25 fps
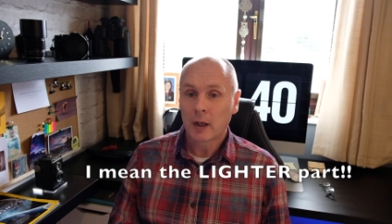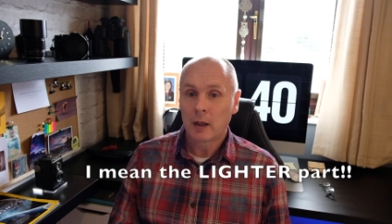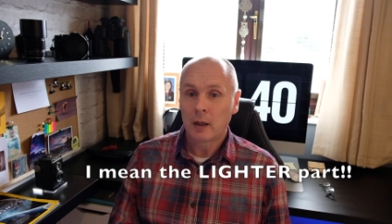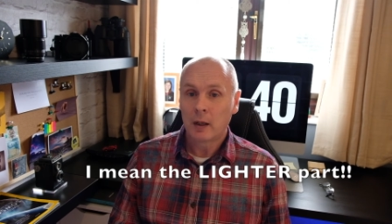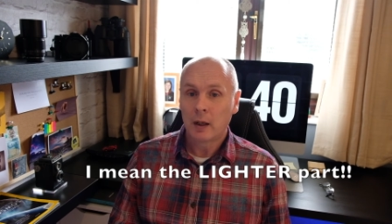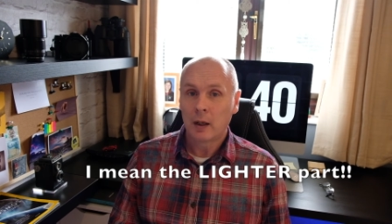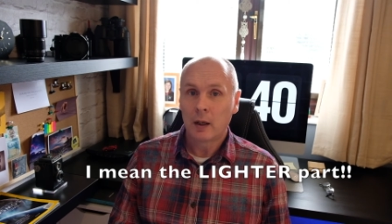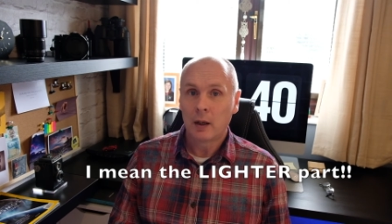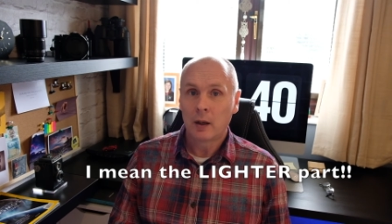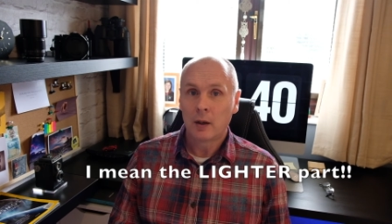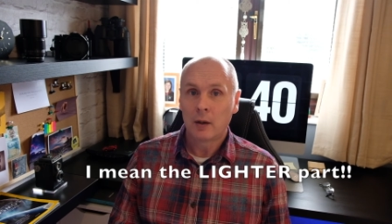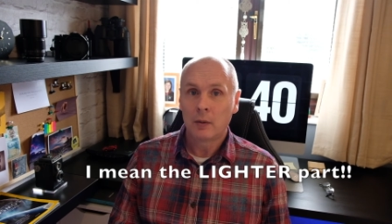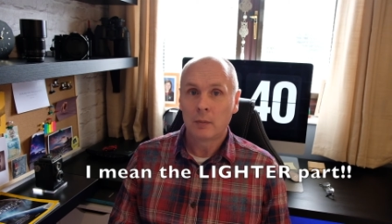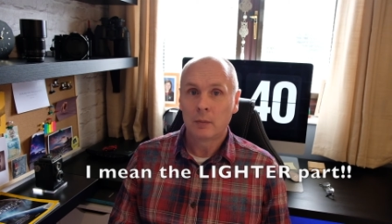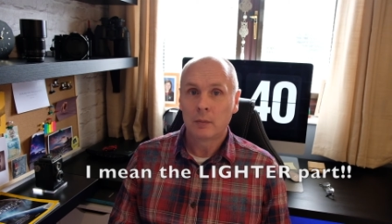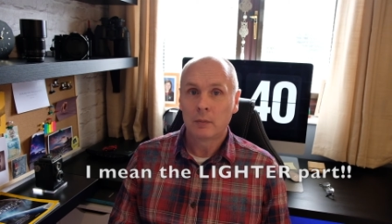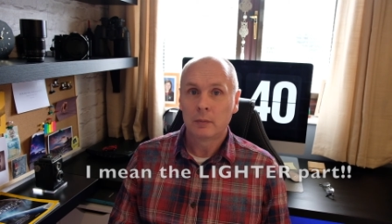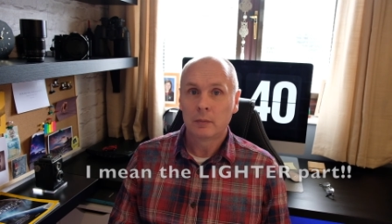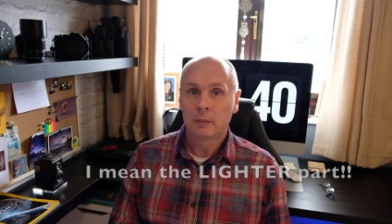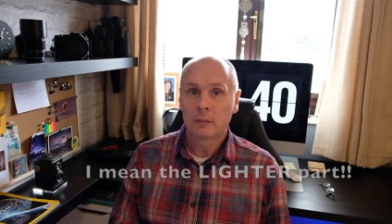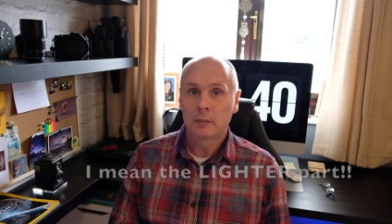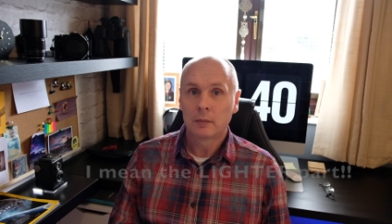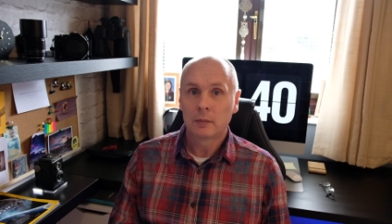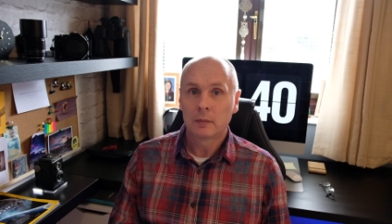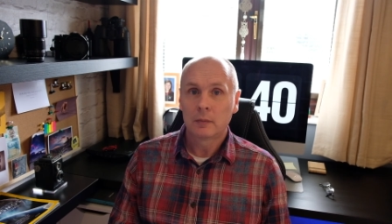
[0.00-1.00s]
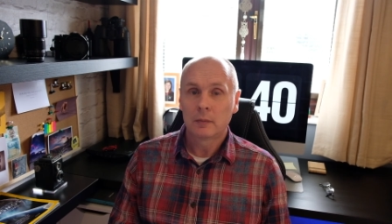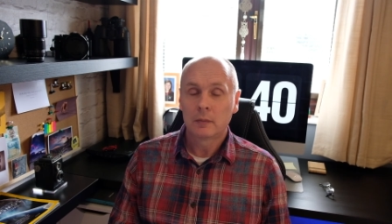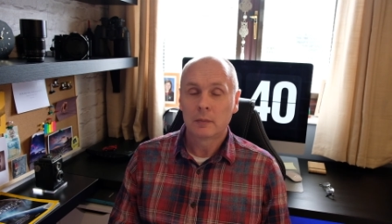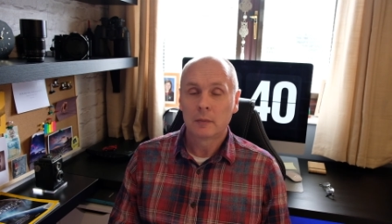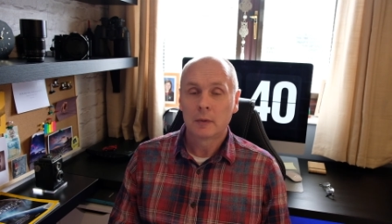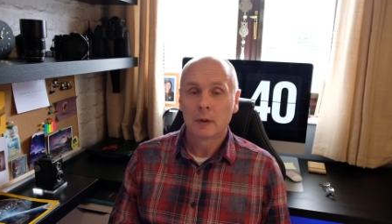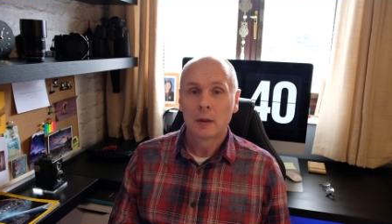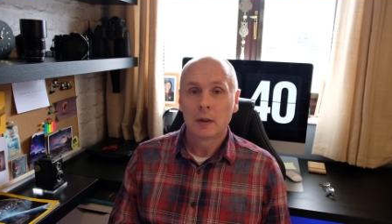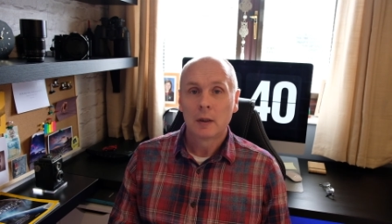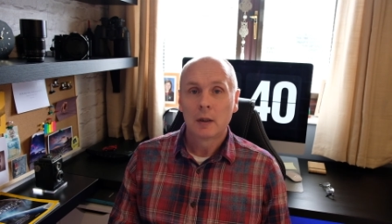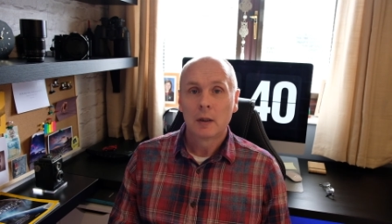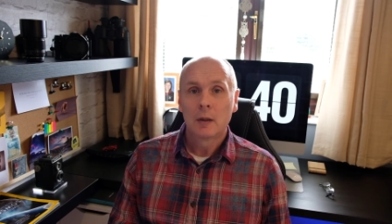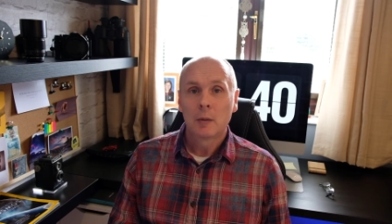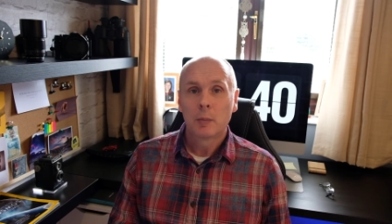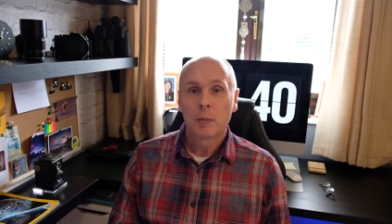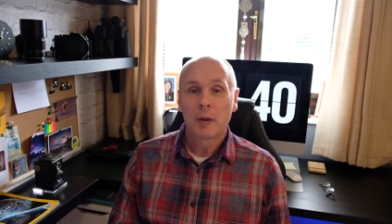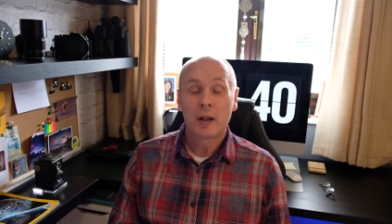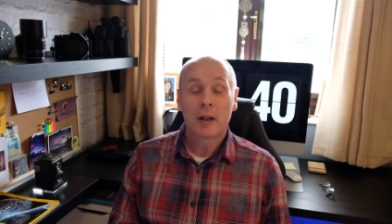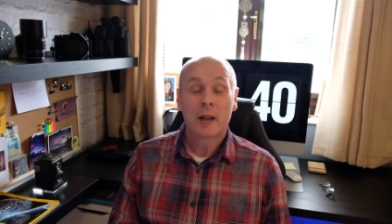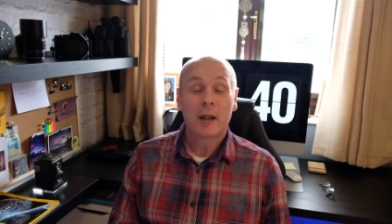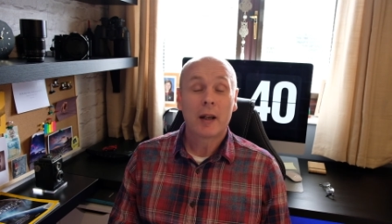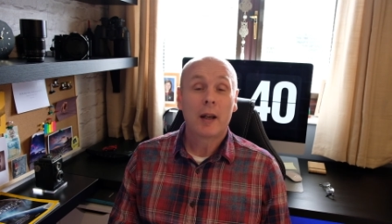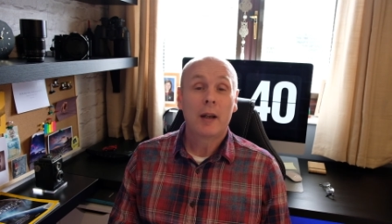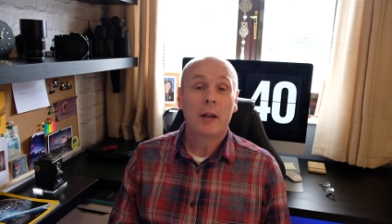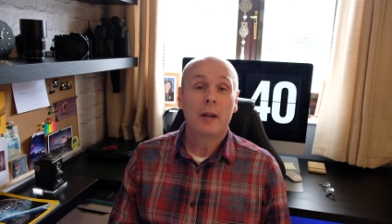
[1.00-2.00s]
Um, but
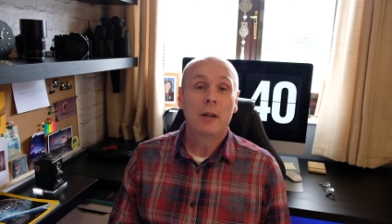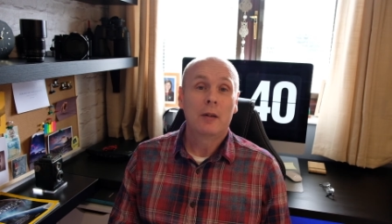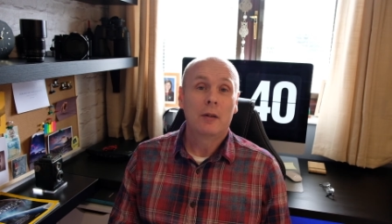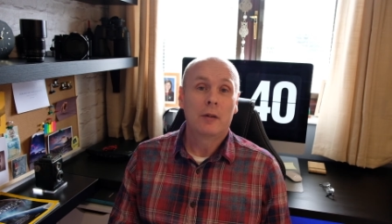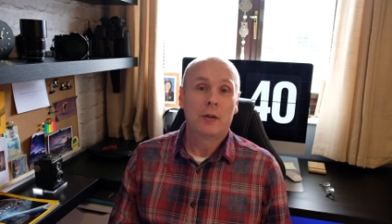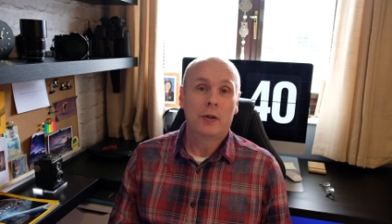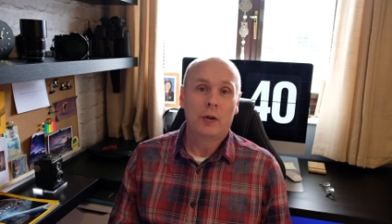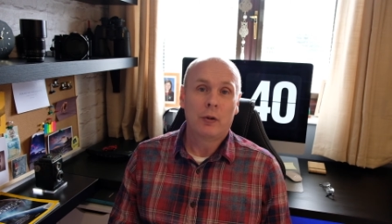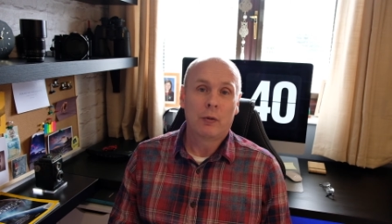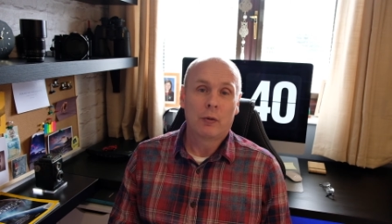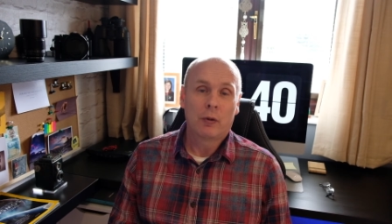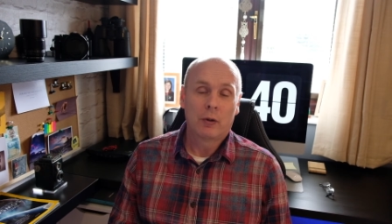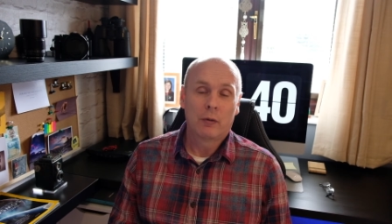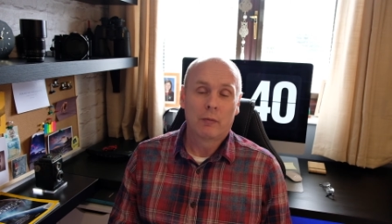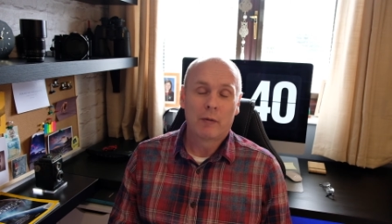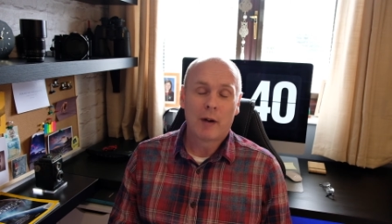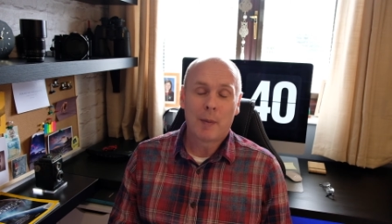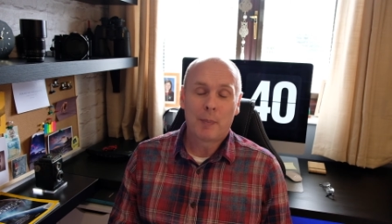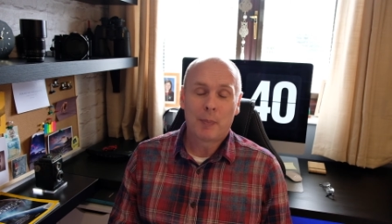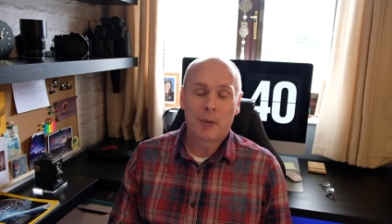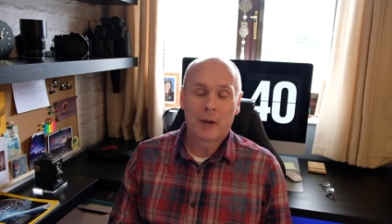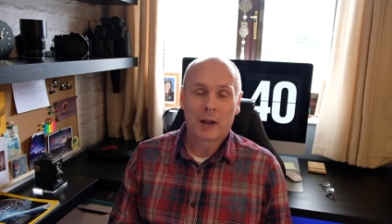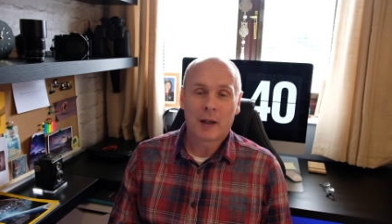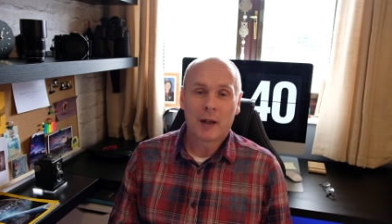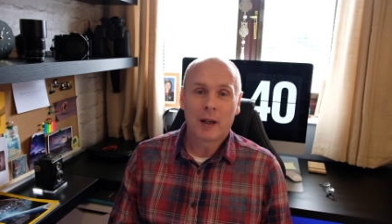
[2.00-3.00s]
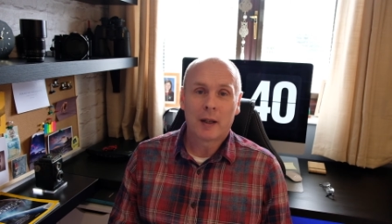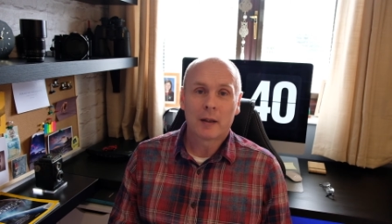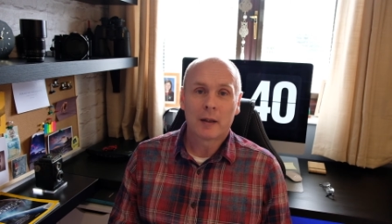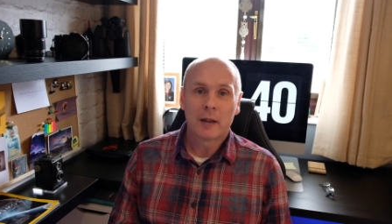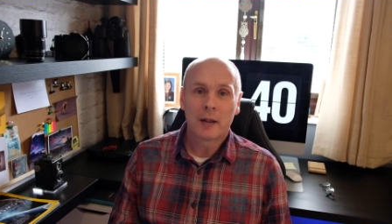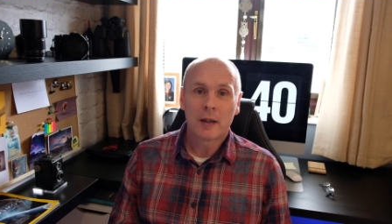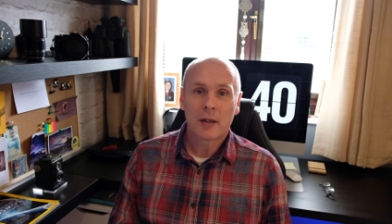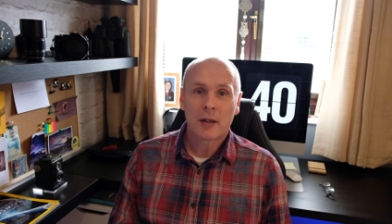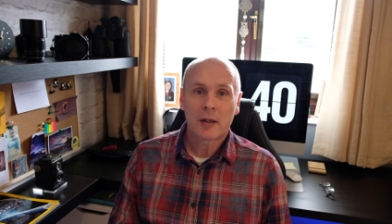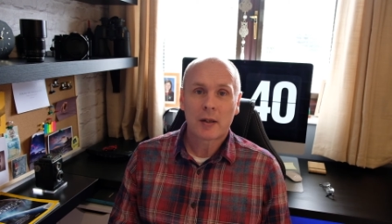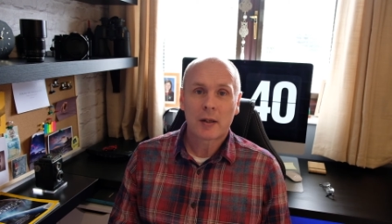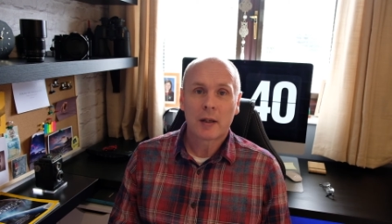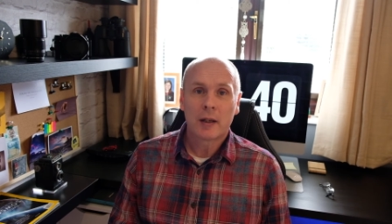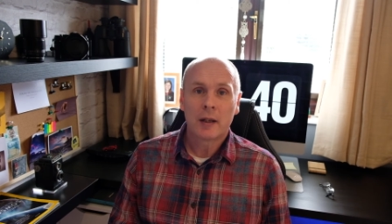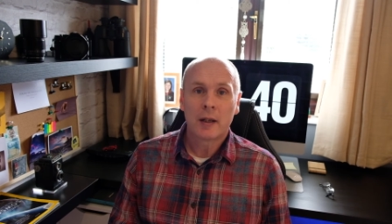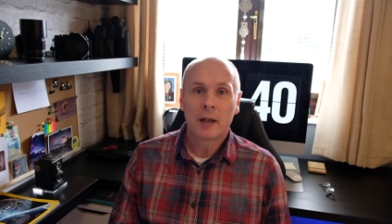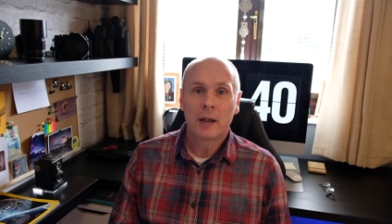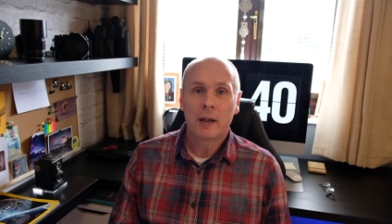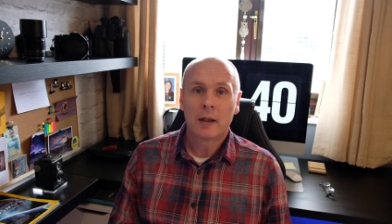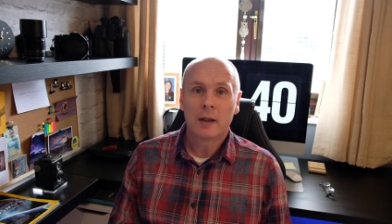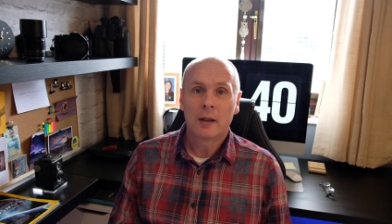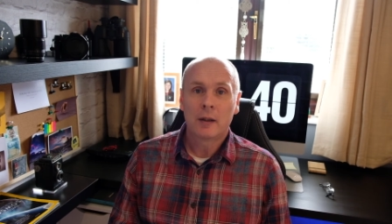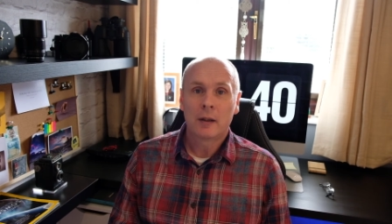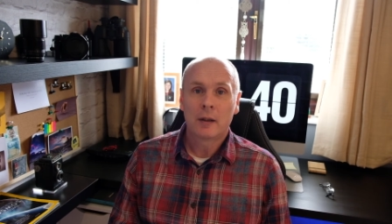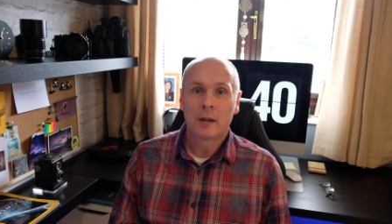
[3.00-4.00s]
again, you can replicate this
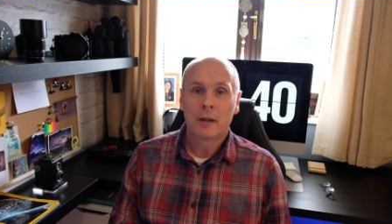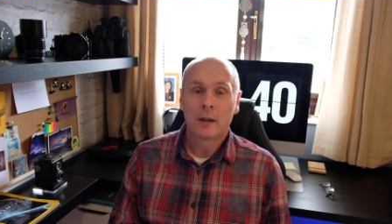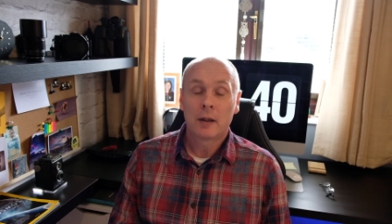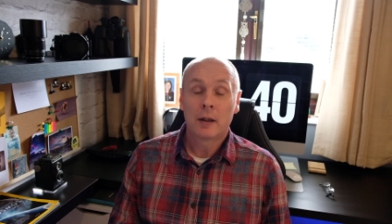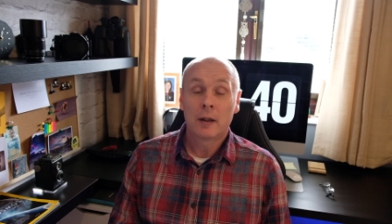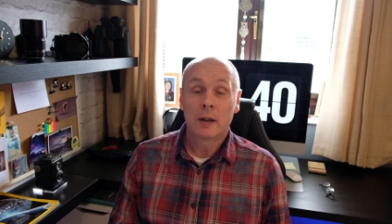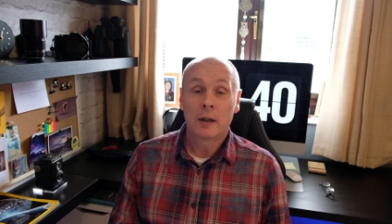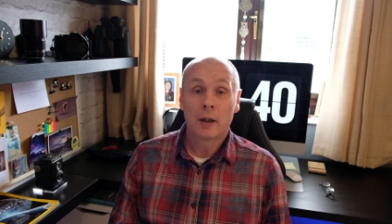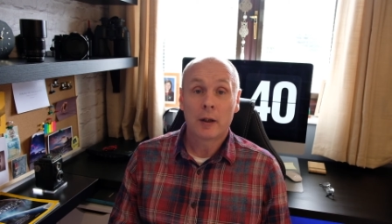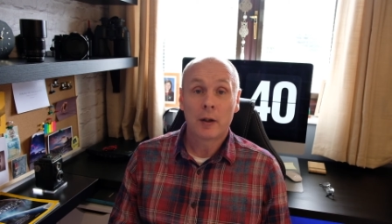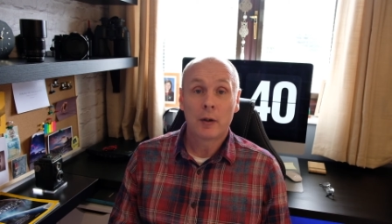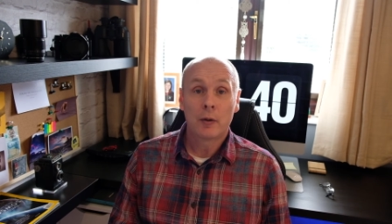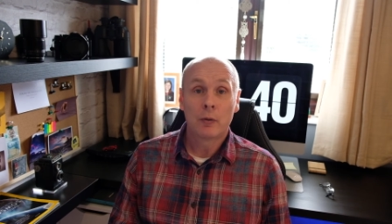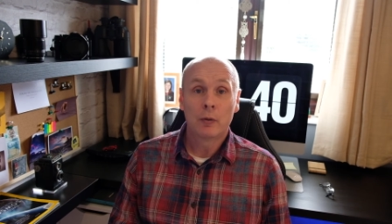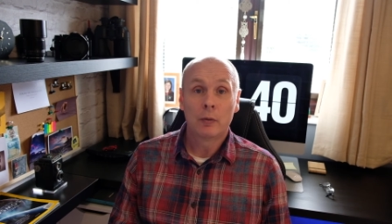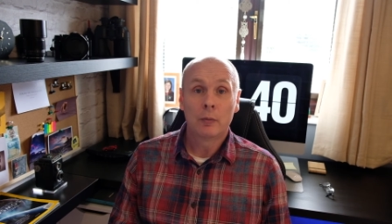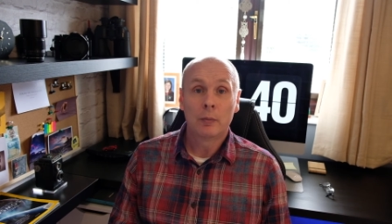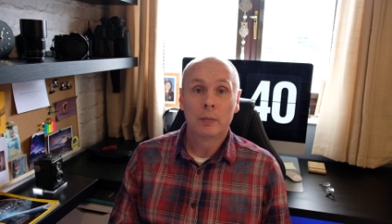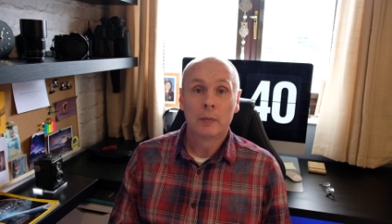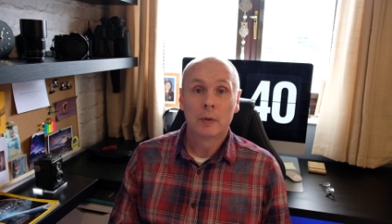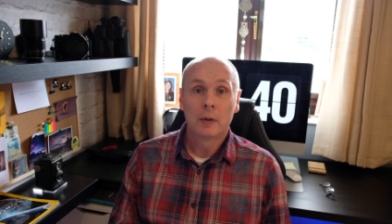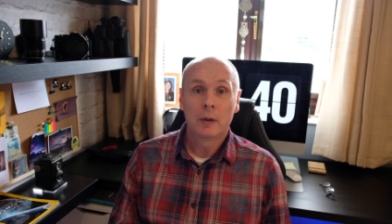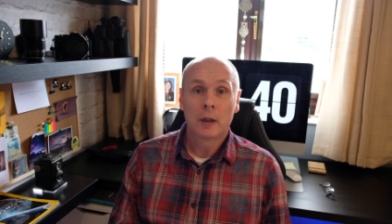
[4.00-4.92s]
in, in Lightroom.